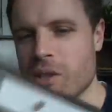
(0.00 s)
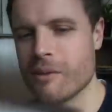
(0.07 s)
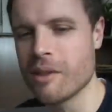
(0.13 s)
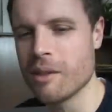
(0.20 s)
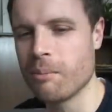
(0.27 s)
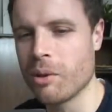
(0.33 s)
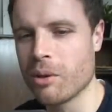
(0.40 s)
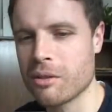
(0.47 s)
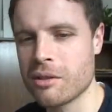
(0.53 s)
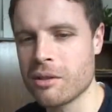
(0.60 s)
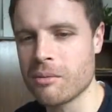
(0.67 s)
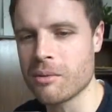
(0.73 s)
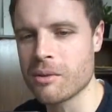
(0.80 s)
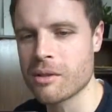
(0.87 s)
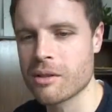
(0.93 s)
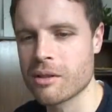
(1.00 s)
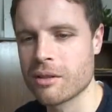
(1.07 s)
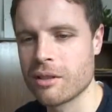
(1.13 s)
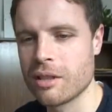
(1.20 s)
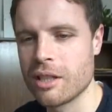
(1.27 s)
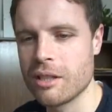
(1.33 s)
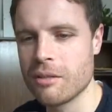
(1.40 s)
time that the Boxster
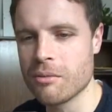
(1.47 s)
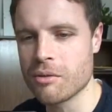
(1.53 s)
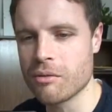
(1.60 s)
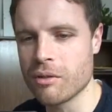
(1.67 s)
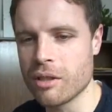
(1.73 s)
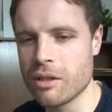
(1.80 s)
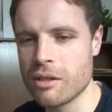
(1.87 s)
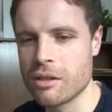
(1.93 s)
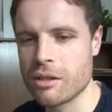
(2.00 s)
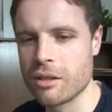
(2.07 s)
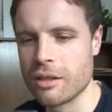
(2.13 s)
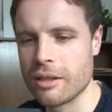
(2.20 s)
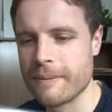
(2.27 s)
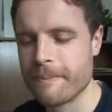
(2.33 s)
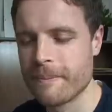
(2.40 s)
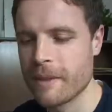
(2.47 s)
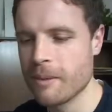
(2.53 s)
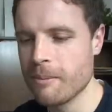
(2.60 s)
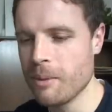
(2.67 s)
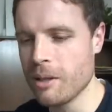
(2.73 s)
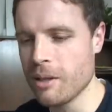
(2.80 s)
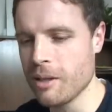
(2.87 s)
was released.
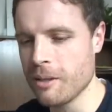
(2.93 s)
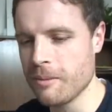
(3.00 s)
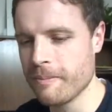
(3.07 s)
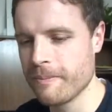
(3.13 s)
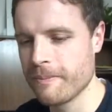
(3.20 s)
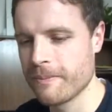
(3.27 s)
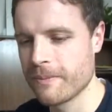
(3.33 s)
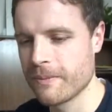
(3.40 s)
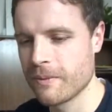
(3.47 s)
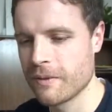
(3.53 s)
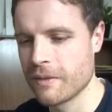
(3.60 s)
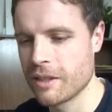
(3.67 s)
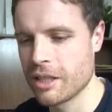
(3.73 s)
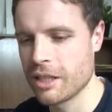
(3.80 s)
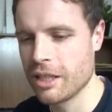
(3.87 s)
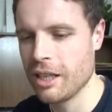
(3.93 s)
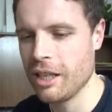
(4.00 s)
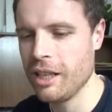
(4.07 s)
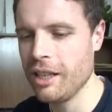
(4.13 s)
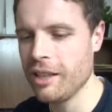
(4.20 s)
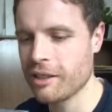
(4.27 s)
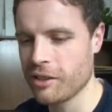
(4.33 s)
But
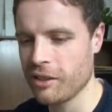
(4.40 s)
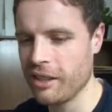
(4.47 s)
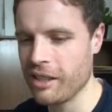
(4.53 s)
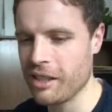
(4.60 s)
it looks